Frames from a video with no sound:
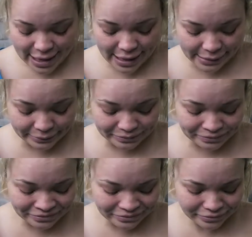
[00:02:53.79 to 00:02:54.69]

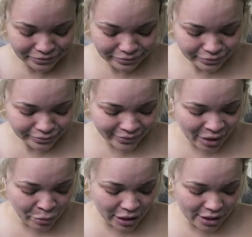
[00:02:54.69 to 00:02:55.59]

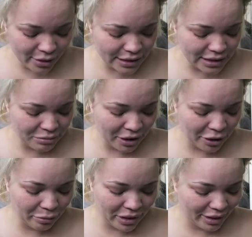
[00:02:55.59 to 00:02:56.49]
But he's always
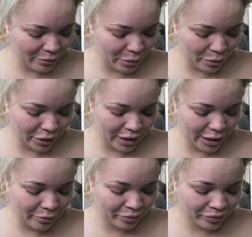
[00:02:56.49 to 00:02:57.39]
inspired me. I remember,
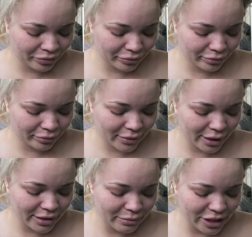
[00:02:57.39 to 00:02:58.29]

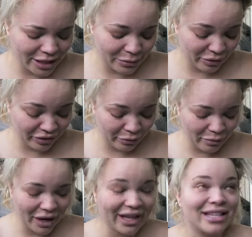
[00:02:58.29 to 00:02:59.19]
I also mentioned this briefly on my
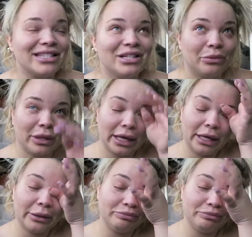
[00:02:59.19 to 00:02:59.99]
podcast too, when I